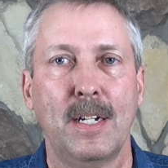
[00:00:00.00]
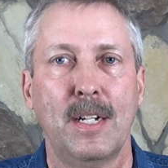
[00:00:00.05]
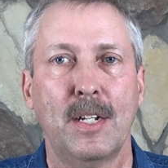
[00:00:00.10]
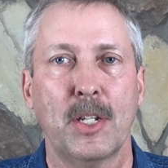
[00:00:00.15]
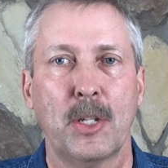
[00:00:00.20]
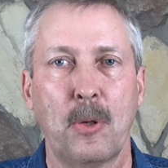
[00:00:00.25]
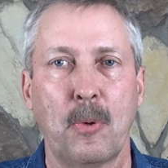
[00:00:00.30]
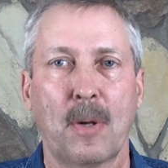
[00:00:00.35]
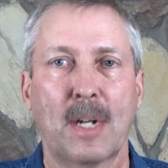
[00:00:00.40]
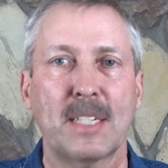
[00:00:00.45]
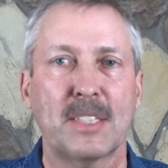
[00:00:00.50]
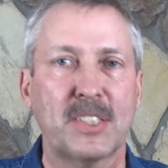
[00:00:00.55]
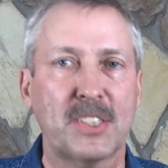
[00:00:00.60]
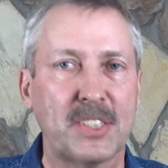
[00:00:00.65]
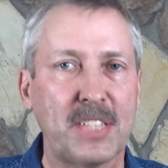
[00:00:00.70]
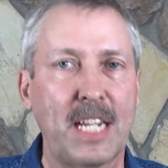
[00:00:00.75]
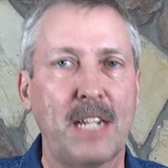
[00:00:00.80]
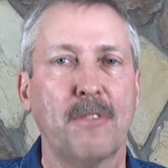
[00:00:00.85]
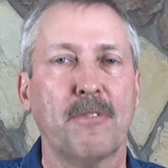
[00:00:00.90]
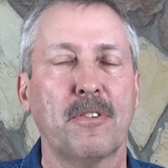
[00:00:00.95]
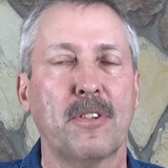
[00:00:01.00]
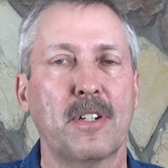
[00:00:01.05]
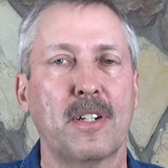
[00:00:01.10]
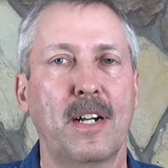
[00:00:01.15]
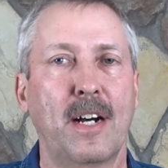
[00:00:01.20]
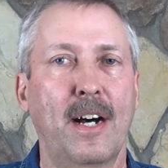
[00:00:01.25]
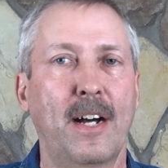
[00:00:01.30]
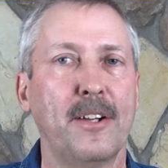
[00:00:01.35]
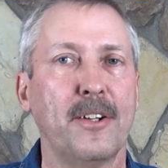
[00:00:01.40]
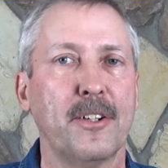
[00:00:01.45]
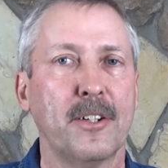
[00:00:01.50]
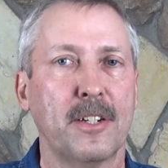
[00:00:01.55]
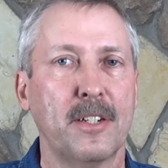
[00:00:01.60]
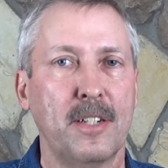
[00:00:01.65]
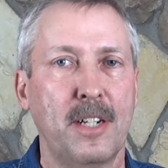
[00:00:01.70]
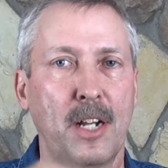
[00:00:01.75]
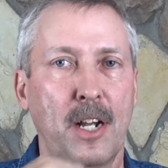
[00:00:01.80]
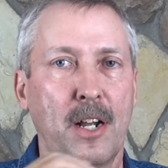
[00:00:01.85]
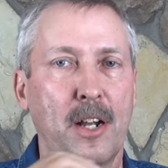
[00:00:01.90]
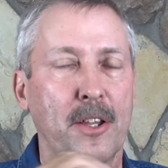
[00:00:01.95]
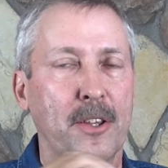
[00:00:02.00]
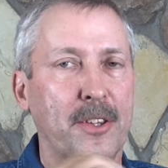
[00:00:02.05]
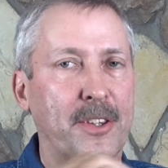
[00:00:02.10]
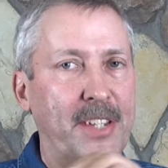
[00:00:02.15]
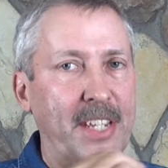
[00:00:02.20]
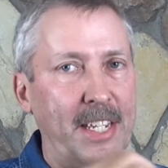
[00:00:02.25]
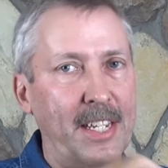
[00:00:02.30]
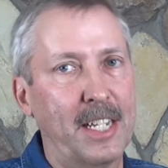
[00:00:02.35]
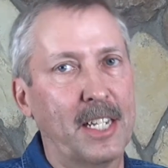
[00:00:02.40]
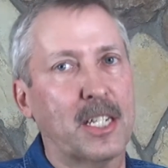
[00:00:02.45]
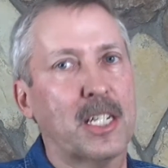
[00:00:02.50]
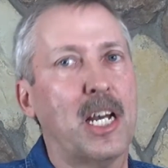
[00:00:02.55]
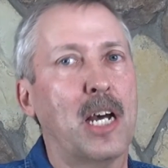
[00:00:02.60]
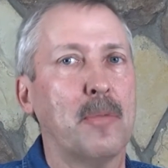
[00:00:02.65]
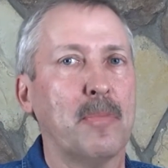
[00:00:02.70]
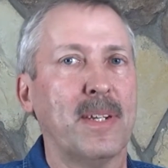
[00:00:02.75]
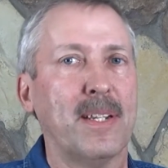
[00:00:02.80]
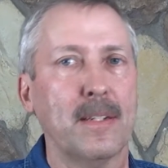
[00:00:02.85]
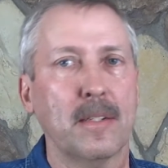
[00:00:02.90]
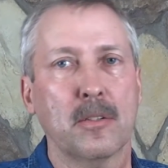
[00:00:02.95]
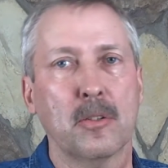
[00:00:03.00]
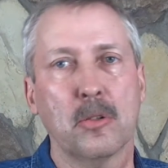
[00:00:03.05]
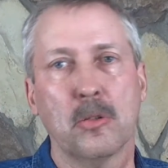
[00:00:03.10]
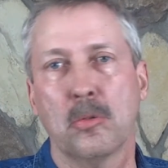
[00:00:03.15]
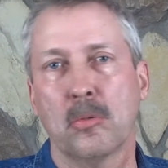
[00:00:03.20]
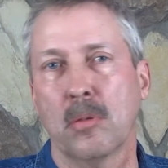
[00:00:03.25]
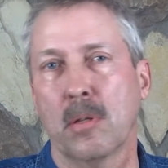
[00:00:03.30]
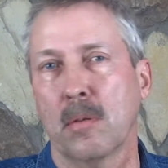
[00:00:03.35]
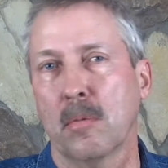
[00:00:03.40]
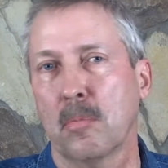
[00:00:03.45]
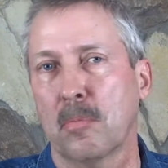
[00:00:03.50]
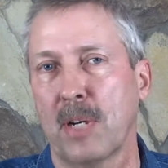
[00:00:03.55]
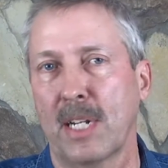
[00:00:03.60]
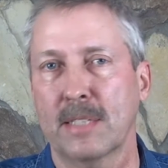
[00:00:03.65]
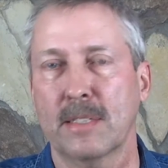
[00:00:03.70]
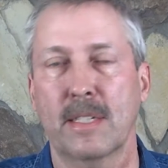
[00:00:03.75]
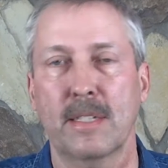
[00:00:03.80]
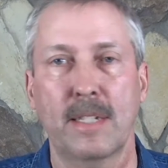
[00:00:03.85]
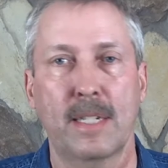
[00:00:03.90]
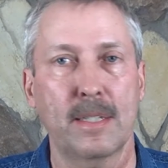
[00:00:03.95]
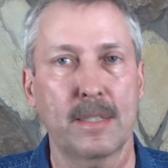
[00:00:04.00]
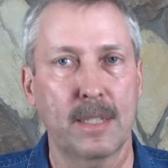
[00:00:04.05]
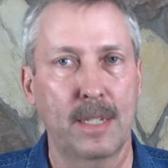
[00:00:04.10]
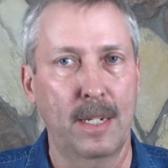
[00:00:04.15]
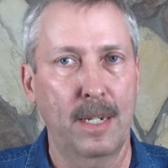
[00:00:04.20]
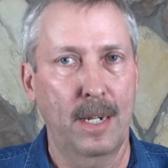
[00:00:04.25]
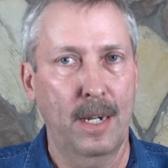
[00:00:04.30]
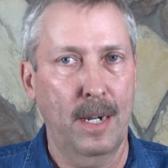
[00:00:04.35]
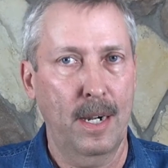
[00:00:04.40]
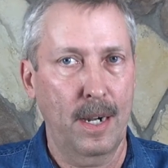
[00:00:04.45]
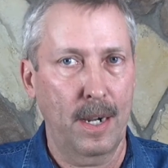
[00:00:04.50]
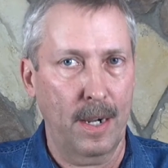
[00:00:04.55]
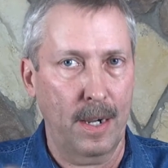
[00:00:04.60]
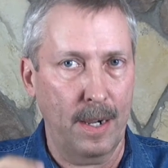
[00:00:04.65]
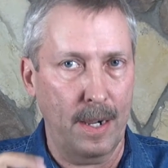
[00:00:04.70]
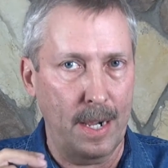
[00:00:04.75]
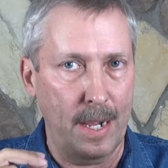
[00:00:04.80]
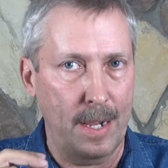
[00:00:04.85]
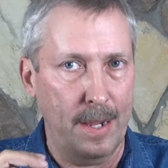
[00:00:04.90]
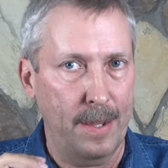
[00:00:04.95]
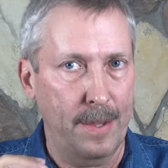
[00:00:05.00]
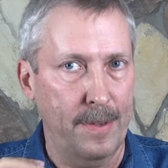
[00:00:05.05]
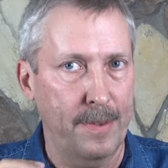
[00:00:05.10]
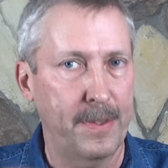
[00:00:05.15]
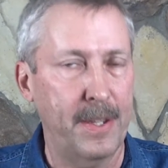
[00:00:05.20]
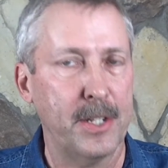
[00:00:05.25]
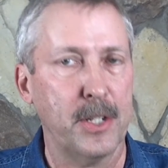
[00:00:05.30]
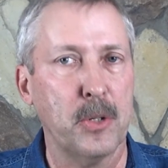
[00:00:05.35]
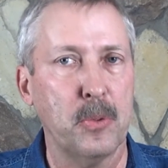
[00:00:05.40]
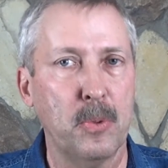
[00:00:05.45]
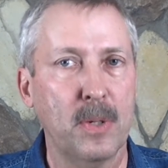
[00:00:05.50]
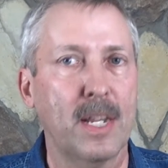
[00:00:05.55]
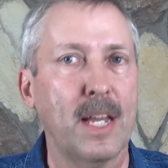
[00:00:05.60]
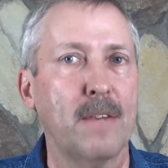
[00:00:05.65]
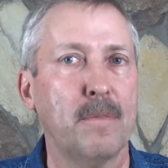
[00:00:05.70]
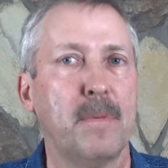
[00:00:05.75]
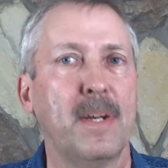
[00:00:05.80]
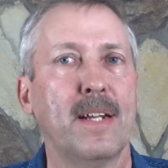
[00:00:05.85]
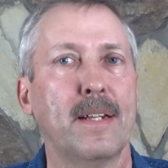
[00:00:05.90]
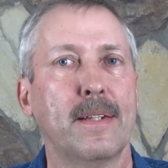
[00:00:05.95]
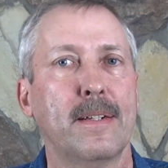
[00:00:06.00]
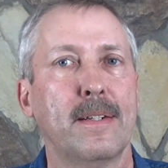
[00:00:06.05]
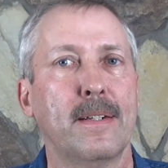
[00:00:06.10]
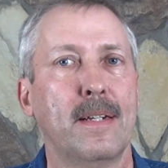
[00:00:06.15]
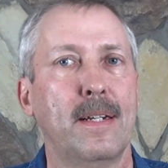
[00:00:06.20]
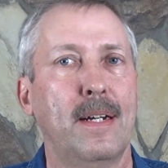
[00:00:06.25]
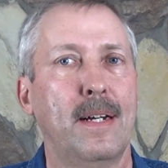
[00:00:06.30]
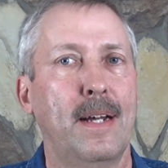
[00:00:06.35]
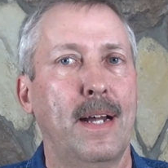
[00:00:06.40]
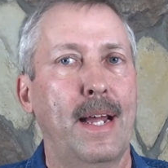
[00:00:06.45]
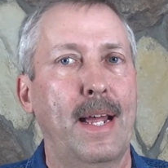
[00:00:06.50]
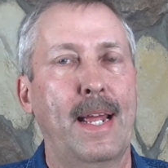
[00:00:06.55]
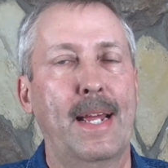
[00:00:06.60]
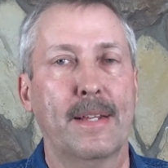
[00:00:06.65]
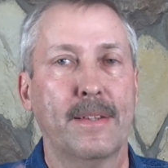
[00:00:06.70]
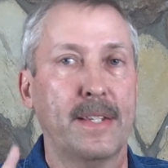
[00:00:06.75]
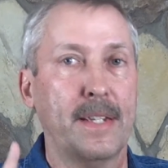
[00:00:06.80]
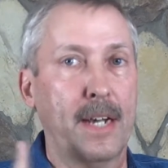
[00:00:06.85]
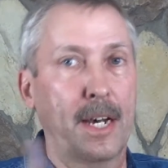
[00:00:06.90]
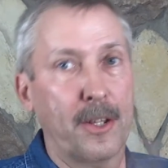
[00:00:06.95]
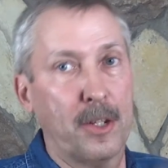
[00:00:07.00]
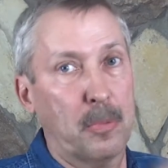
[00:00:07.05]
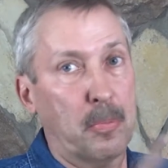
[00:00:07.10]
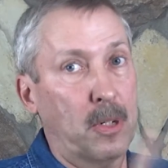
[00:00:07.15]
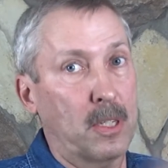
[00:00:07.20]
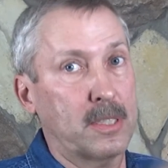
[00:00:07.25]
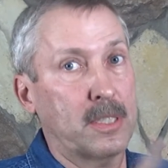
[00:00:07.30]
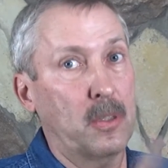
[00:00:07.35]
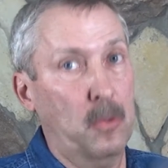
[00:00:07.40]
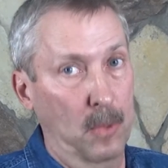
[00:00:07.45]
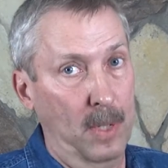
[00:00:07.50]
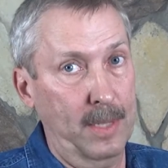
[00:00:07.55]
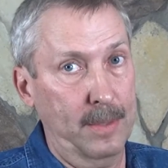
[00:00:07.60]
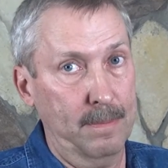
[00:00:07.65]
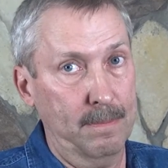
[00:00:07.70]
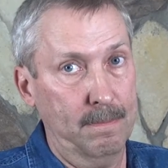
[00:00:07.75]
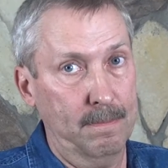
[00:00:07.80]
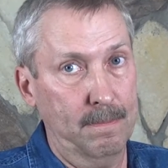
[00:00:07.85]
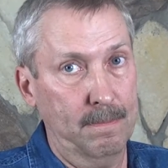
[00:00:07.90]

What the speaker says: You are safer under the incoming president than you would have been had the other person won.